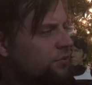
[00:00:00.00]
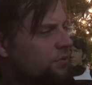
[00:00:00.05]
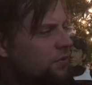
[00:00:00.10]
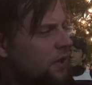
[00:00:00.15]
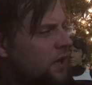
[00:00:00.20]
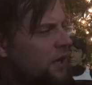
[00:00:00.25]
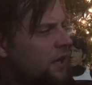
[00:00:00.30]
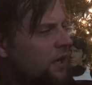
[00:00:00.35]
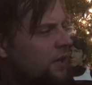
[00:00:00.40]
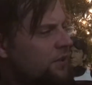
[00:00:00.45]
to
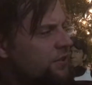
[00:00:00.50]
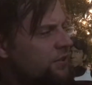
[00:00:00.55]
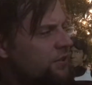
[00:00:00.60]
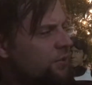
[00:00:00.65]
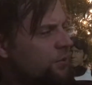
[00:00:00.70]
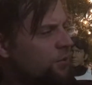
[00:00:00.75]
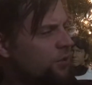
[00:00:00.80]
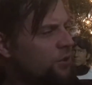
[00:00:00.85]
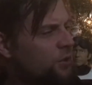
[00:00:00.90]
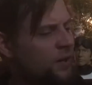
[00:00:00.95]

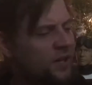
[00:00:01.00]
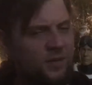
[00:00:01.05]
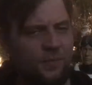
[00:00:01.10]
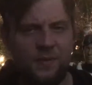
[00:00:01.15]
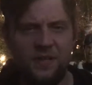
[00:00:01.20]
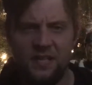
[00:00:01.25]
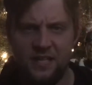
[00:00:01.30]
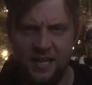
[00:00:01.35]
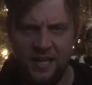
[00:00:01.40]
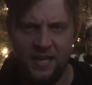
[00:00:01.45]

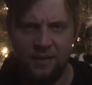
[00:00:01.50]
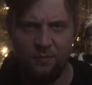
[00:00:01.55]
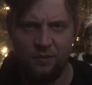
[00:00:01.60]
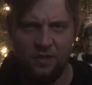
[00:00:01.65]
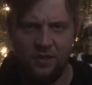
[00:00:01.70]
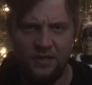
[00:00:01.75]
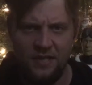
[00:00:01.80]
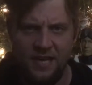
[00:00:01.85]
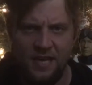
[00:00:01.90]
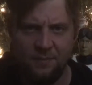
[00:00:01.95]
USB
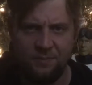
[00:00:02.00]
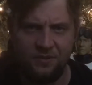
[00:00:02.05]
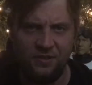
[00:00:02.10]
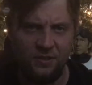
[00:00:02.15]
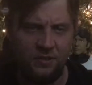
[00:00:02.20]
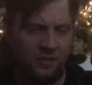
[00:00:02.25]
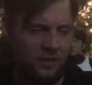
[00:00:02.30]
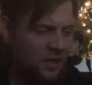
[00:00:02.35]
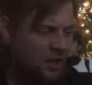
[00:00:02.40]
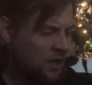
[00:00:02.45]
camera
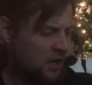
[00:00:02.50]
adapter.